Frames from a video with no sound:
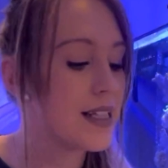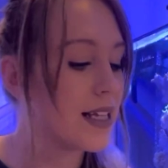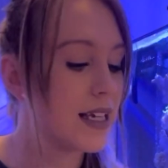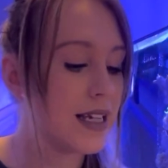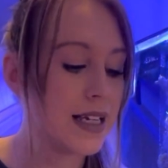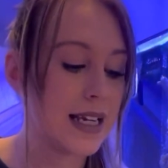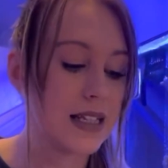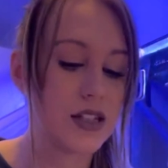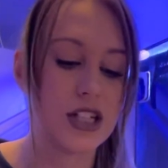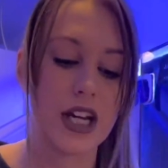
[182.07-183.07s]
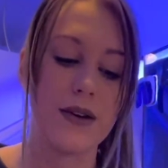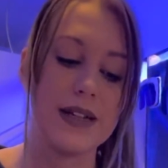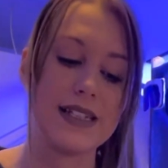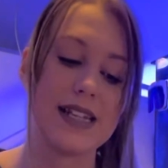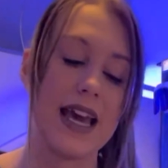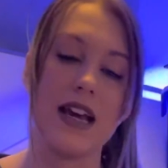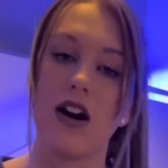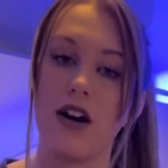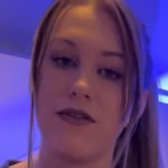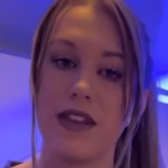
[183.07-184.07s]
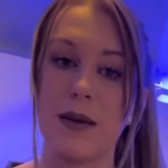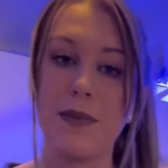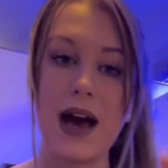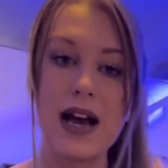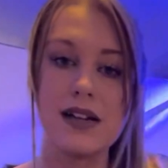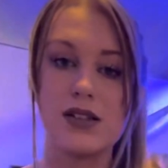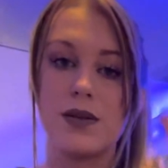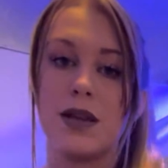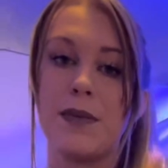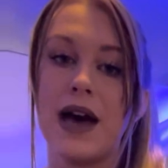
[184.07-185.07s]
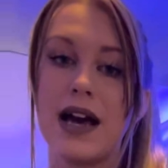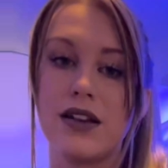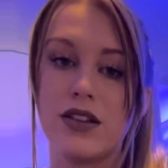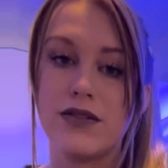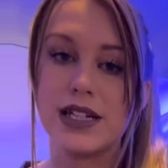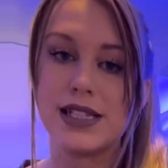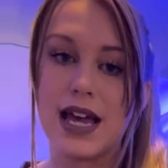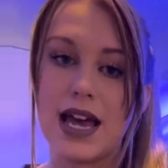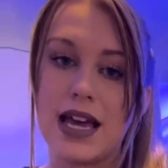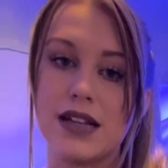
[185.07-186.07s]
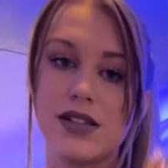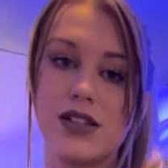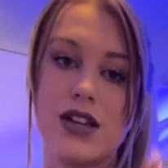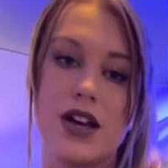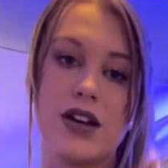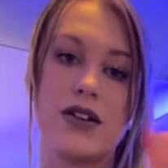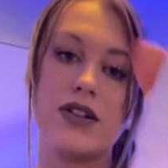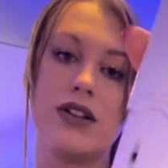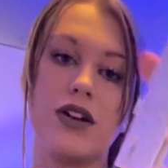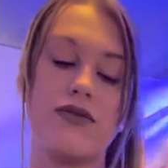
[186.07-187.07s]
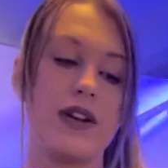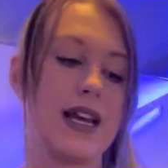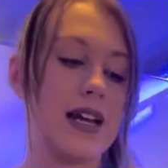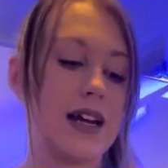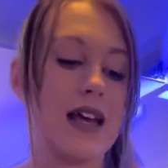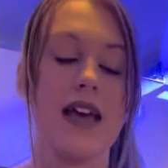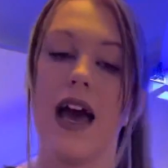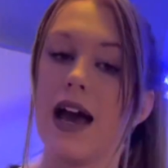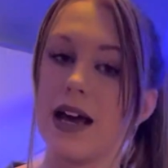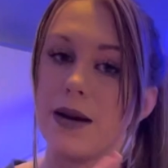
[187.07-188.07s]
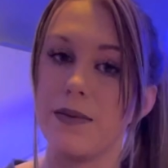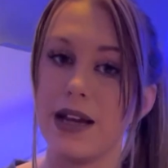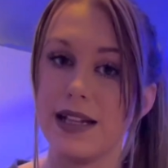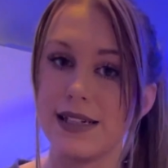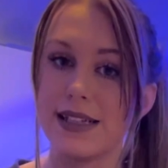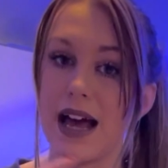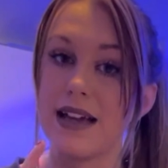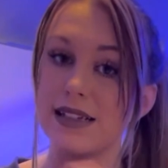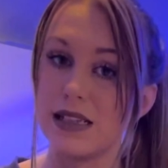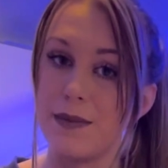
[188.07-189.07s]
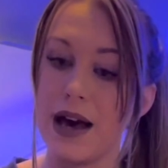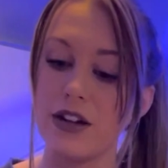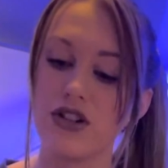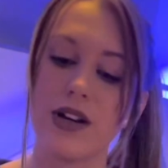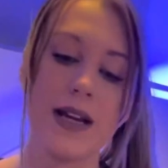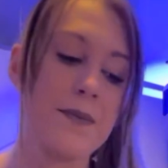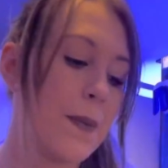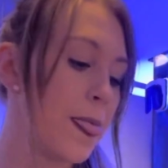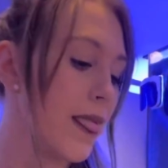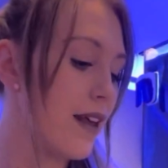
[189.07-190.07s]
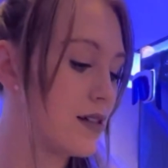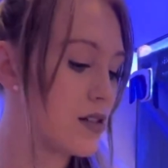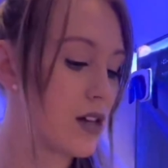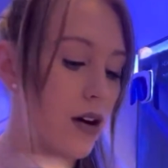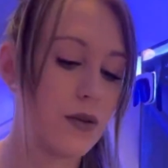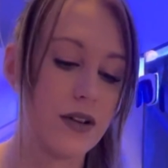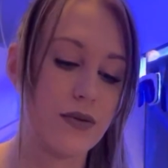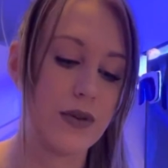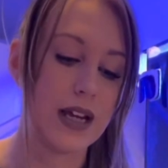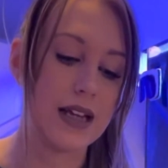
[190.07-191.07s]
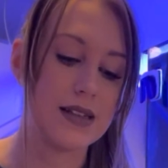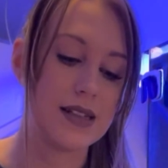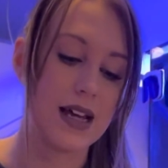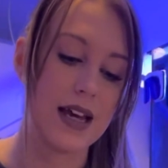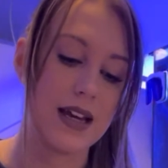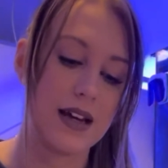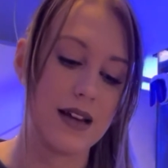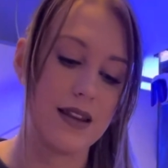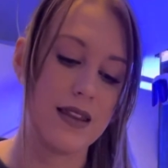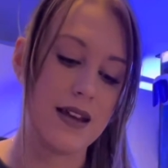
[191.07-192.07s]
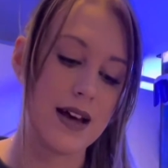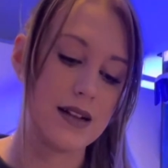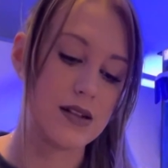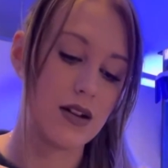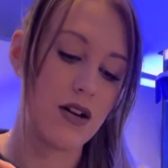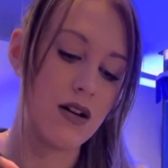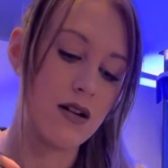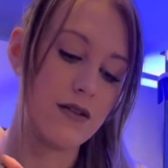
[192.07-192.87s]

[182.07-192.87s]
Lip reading: that you need to do is take off the back. So at the back there is a circle ring, inside is the battery. So if we take that off,